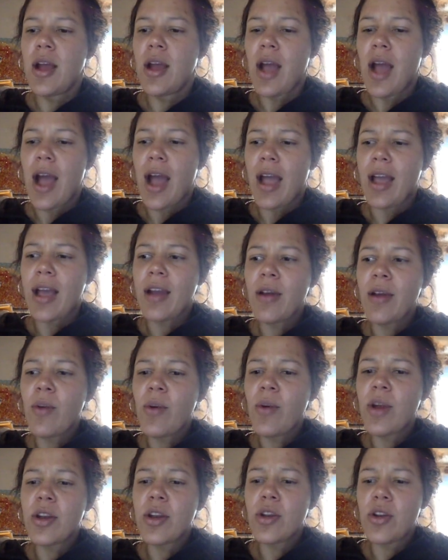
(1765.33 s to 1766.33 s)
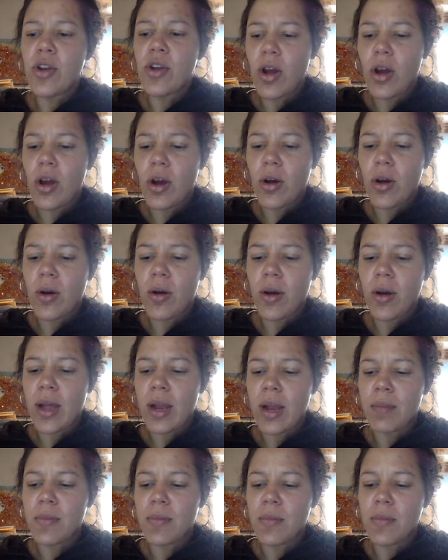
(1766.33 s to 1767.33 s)
I kind of want to know, and
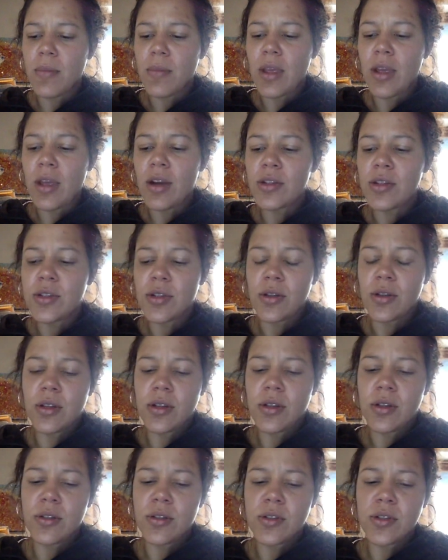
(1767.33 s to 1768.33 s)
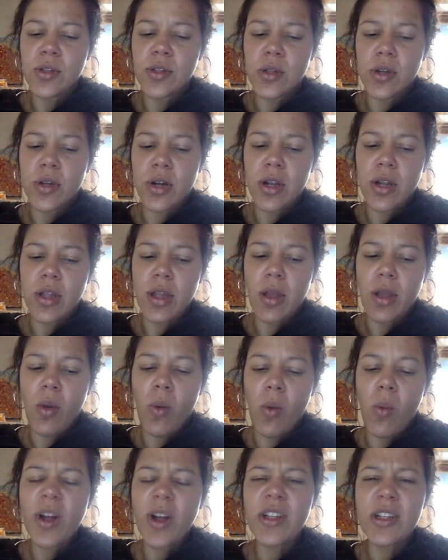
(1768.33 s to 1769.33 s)
I'm eager to learn, like,
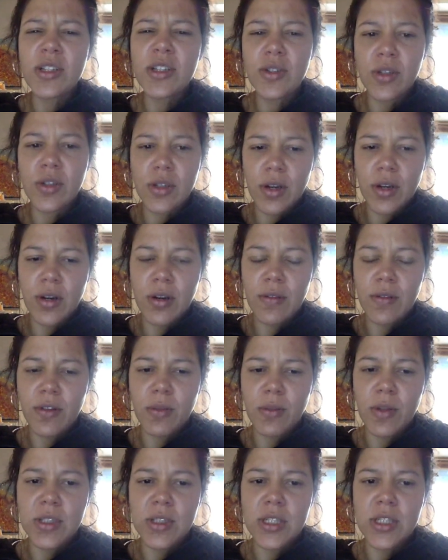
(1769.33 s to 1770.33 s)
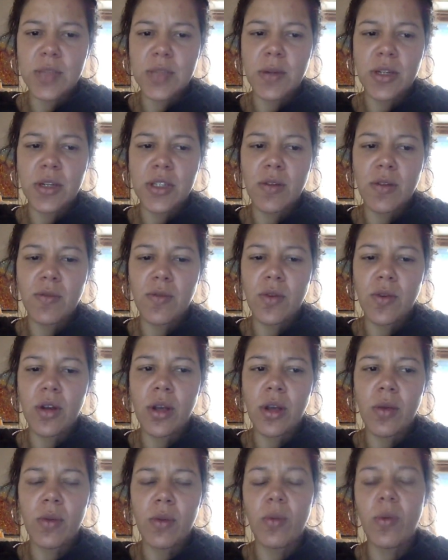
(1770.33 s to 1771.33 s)
what did you learn from this experience of
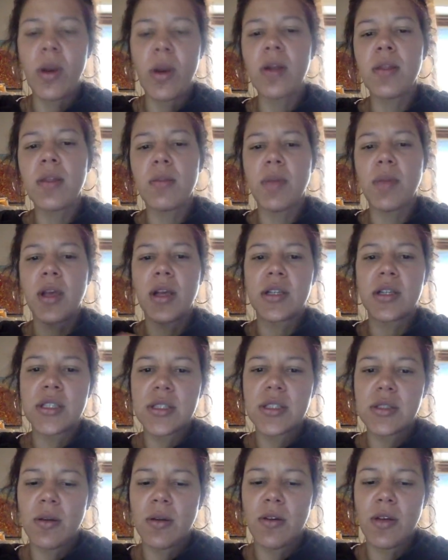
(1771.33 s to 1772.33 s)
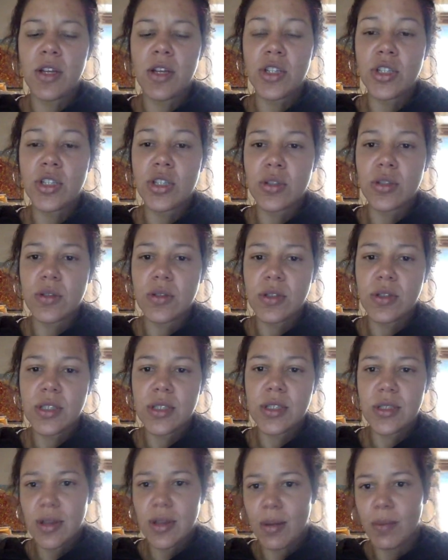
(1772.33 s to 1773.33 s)
working with? What are the biggest
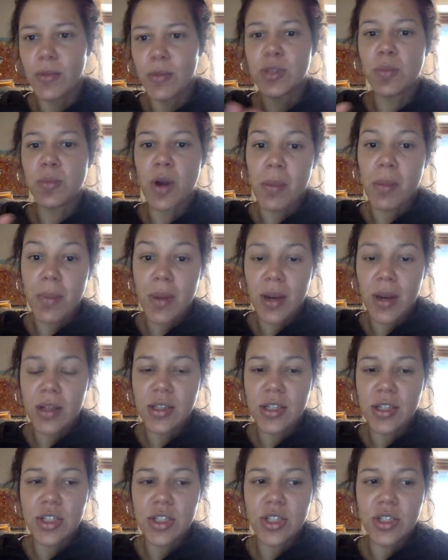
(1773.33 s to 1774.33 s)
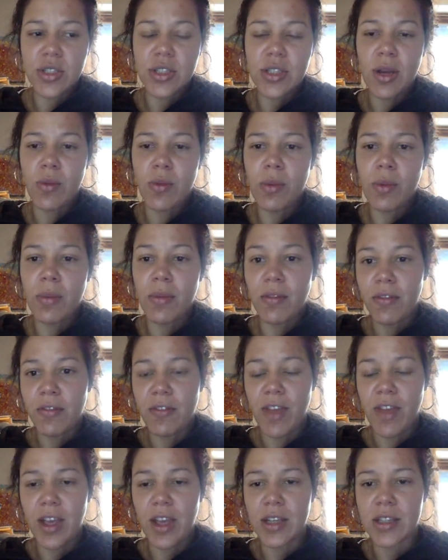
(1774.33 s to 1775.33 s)
issues, the most prominent issues that women
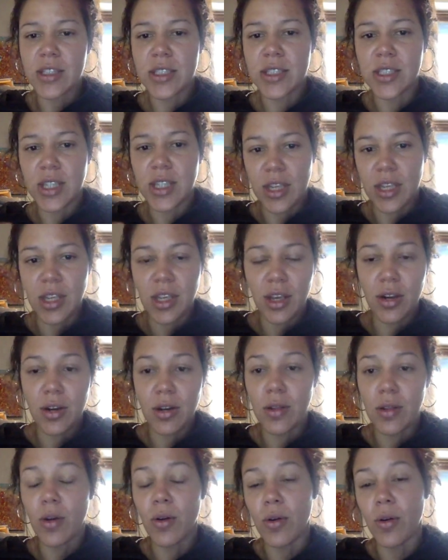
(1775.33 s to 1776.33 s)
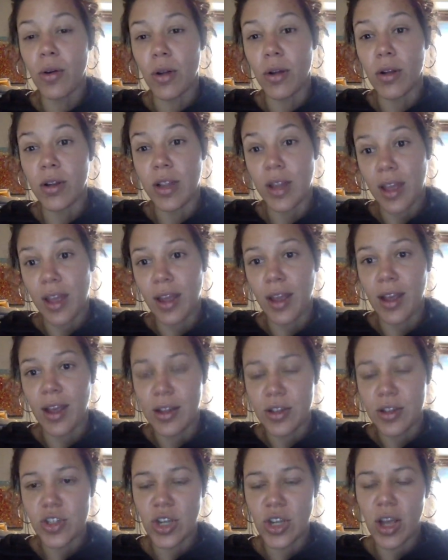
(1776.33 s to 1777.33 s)
face here locally
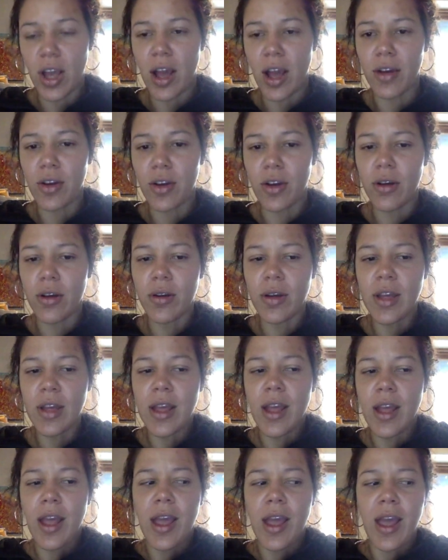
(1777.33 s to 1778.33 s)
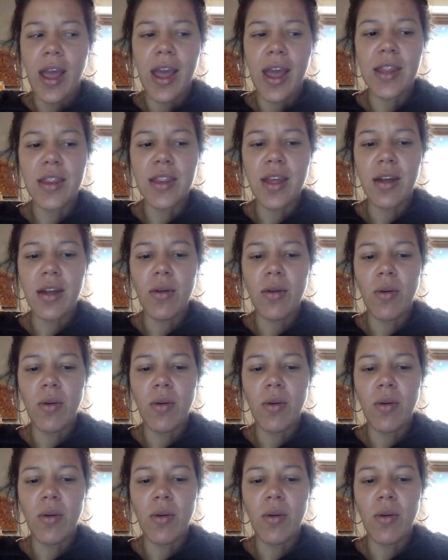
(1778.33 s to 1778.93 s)
in Chicago? And then